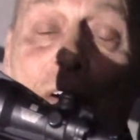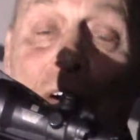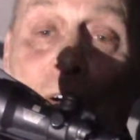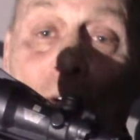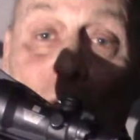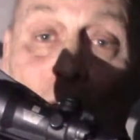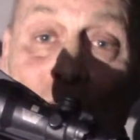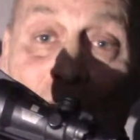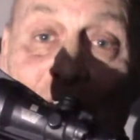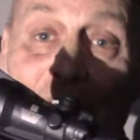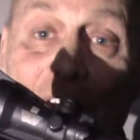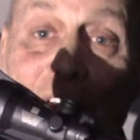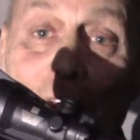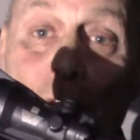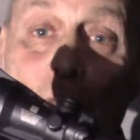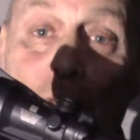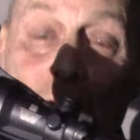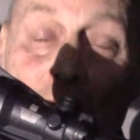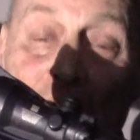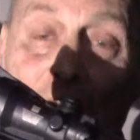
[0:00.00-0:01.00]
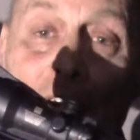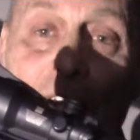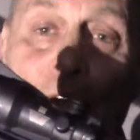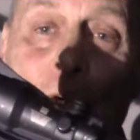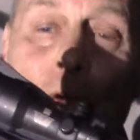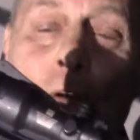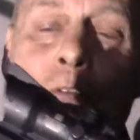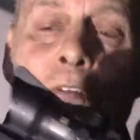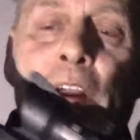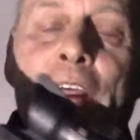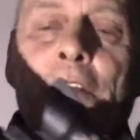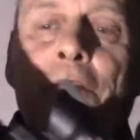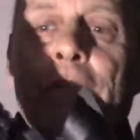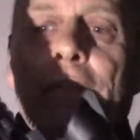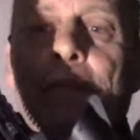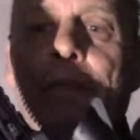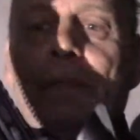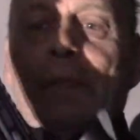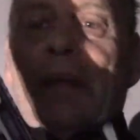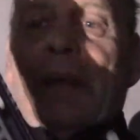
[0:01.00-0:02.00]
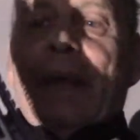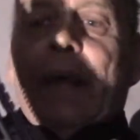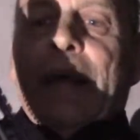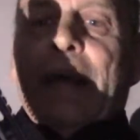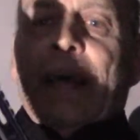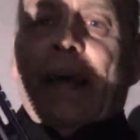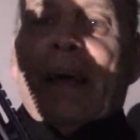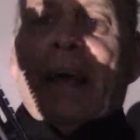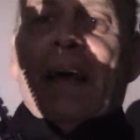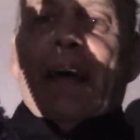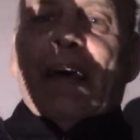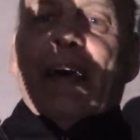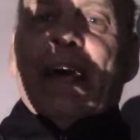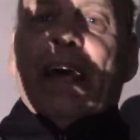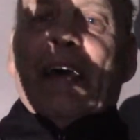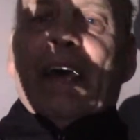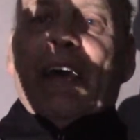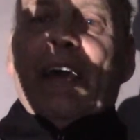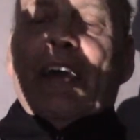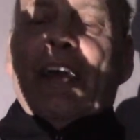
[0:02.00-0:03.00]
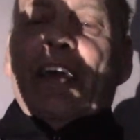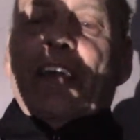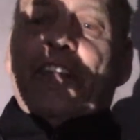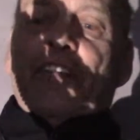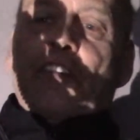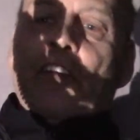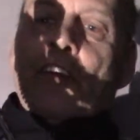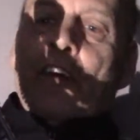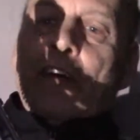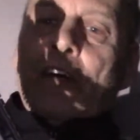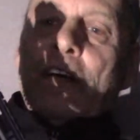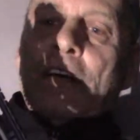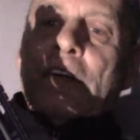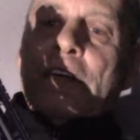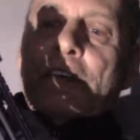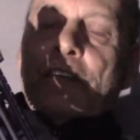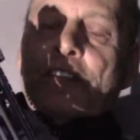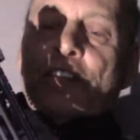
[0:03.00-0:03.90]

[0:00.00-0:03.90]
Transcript: a really, really good rifle. It's a